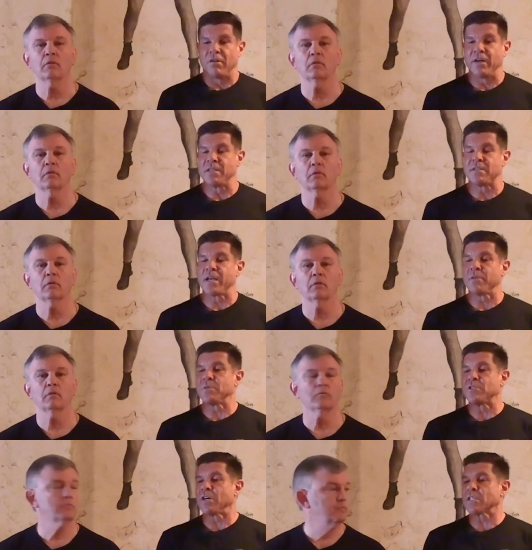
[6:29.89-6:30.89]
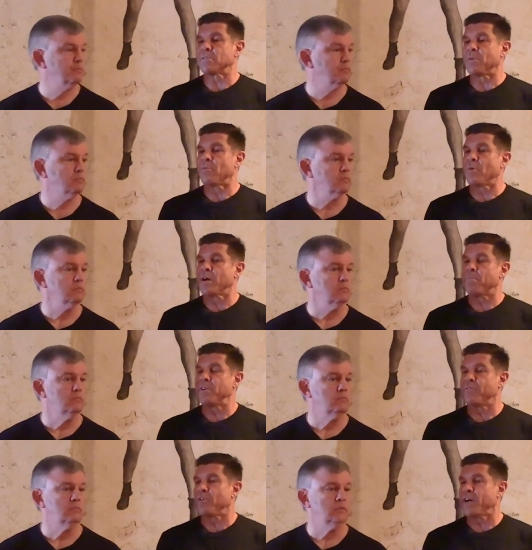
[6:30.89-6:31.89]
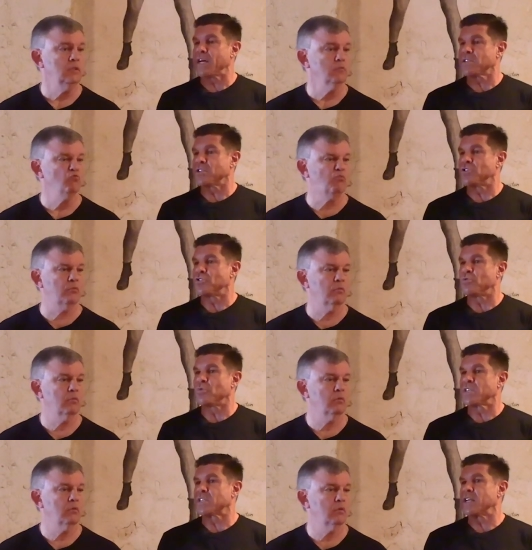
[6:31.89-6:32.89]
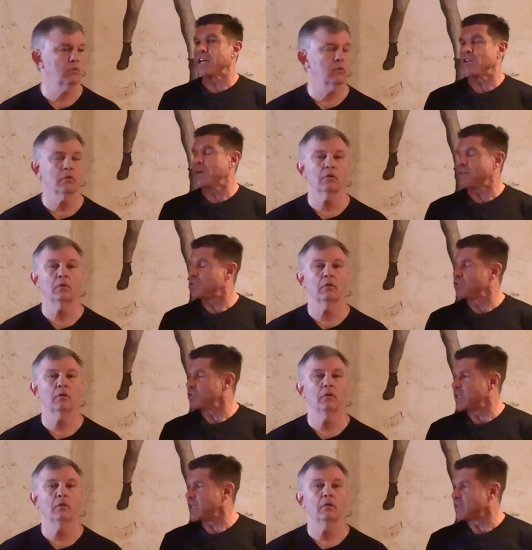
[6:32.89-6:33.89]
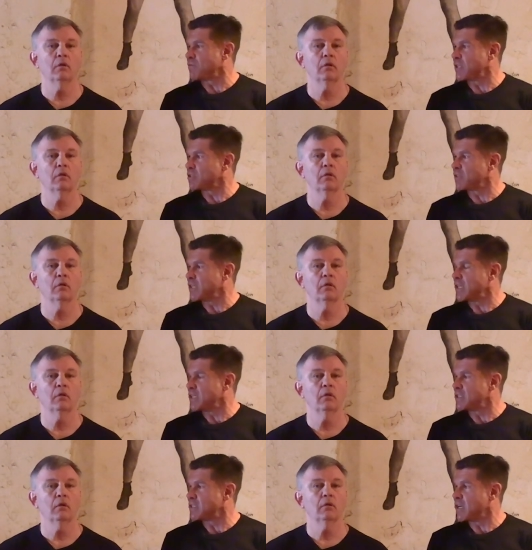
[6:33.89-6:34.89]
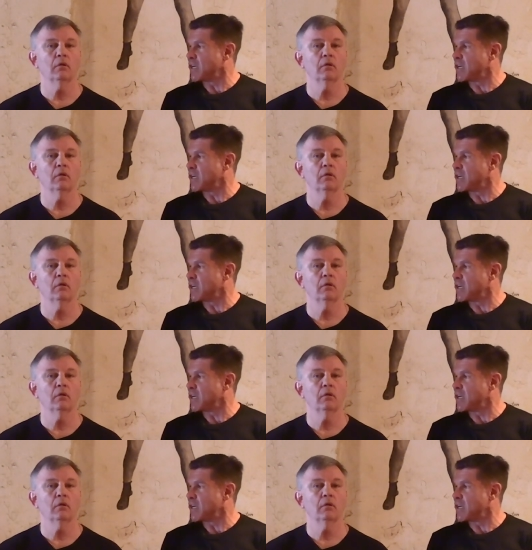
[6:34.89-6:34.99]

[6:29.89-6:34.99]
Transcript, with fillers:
Speaker 1: All right, Teddy, we talked about what Bivol has to do. What does Canelo have to do to get the victory against